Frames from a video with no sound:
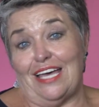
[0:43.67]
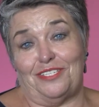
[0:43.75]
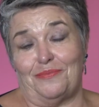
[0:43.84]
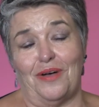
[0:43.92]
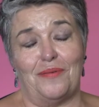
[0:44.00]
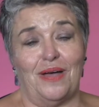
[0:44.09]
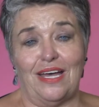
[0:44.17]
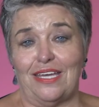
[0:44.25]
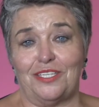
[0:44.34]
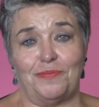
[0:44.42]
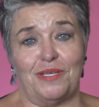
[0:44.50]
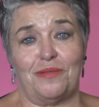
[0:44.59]
As a mum, I
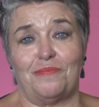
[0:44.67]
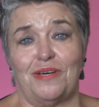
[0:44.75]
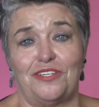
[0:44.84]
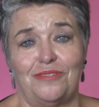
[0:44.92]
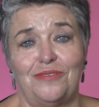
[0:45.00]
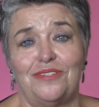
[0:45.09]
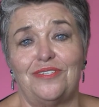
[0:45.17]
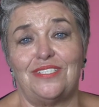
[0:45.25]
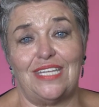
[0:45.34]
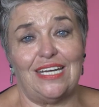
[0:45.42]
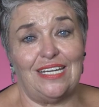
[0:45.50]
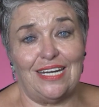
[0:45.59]
expected my children to
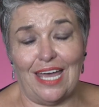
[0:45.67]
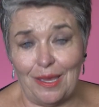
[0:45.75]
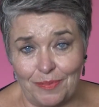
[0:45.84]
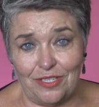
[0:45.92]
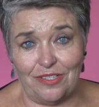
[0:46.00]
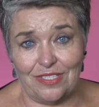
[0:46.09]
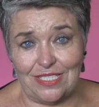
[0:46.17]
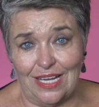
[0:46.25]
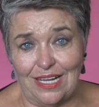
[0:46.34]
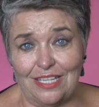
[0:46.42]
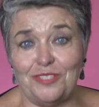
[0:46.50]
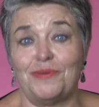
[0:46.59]
study in absolute
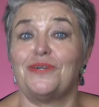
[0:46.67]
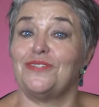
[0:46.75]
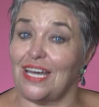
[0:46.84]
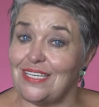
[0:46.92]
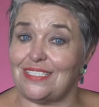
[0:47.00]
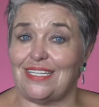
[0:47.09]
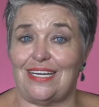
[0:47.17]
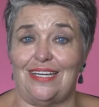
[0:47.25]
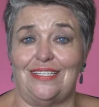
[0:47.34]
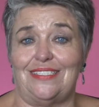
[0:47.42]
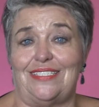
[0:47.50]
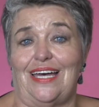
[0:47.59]
silence because I
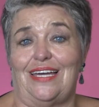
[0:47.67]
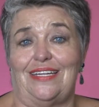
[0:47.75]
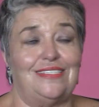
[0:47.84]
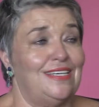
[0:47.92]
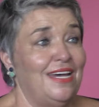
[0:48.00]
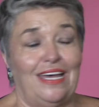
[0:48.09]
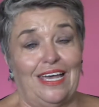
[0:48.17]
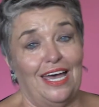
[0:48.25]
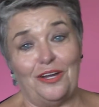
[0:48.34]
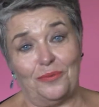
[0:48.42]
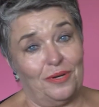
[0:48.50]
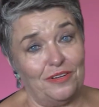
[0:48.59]
study in silence.
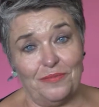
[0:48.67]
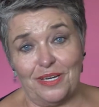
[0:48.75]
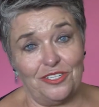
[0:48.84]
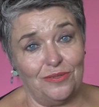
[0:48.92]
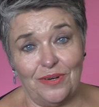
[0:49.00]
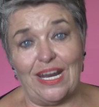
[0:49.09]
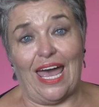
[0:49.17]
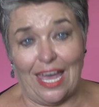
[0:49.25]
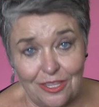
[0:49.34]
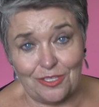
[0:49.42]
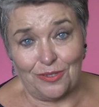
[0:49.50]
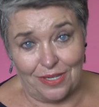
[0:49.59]
And one of my children
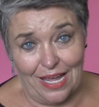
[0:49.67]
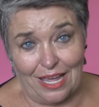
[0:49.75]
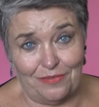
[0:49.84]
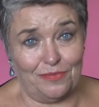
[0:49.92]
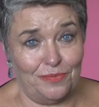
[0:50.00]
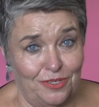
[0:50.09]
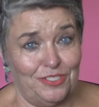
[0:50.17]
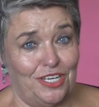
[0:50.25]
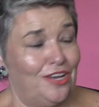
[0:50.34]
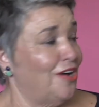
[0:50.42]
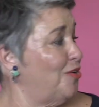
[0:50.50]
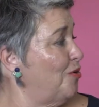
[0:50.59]
had to have
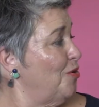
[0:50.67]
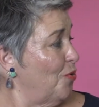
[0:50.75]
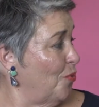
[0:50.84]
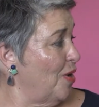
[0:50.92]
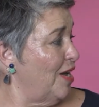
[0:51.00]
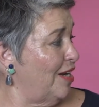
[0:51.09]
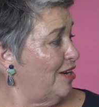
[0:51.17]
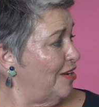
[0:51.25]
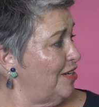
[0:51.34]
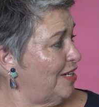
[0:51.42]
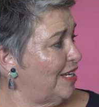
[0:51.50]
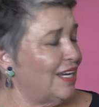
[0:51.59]
music on while
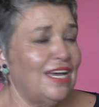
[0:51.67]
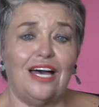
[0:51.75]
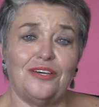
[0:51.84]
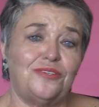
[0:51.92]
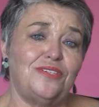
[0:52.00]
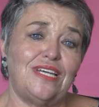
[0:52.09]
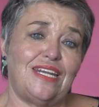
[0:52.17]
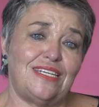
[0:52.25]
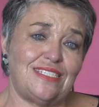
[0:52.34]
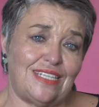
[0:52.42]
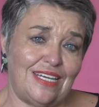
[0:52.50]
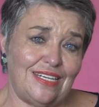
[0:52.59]
learning. I couldn't
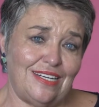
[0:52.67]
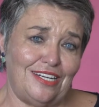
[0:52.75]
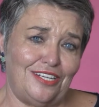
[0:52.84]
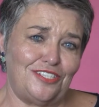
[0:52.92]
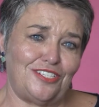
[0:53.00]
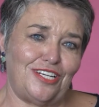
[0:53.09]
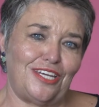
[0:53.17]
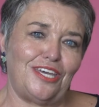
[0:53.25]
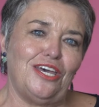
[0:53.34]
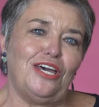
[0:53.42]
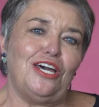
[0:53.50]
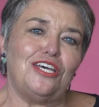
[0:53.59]
understand it
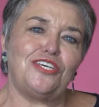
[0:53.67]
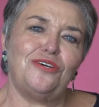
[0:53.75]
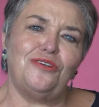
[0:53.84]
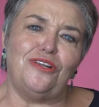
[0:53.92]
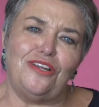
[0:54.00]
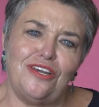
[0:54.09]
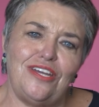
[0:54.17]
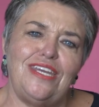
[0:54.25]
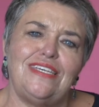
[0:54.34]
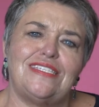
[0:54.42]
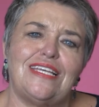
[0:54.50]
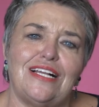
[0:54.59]
initially. So
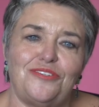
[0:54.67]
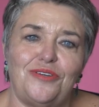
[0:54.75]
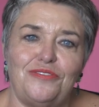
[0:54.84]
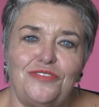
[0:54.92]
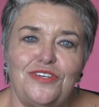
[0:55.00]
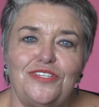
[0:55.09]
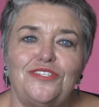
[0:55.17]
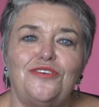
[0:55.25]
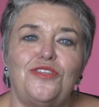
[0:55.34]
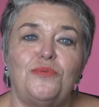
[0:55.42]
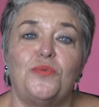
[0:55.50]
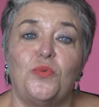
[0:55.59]
learning styles refers
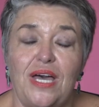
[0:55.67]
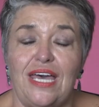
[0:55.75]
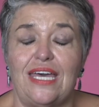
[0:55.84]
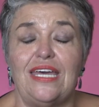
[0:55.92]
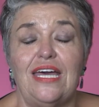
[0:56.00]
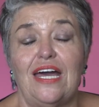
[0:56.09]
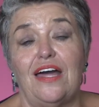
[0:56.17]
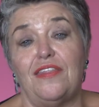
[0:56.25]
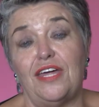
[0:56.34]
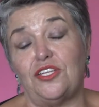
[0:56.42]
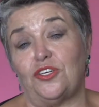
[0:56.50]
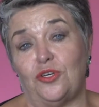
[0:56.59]
to the way
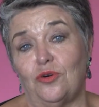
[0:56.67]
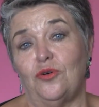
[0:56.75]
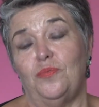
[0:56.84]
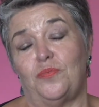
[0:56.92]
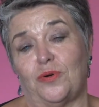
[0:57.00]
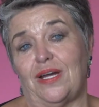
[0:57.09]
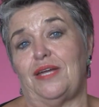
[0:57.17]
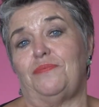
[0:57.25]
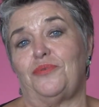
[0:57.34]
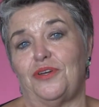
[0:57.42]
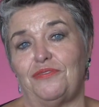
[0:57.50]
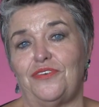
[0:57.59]
that your brain
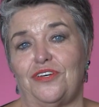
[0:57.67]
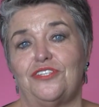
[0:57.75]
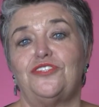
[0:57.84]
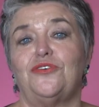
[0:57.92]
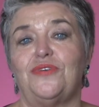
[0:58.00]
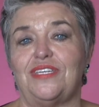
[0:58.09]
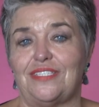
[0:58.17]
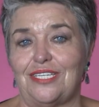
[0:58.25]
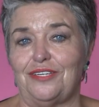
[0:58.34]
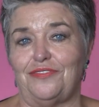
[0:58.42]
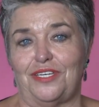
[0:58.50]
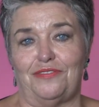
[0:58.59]
prefers to
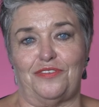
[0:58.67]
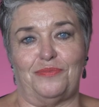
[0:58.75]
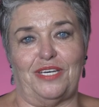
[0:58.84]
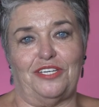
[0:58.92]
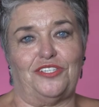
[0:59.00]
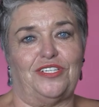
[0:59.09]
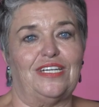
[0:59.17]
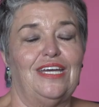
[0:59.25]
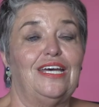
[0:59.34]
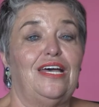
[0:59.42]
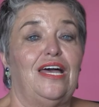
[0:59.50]
receive information.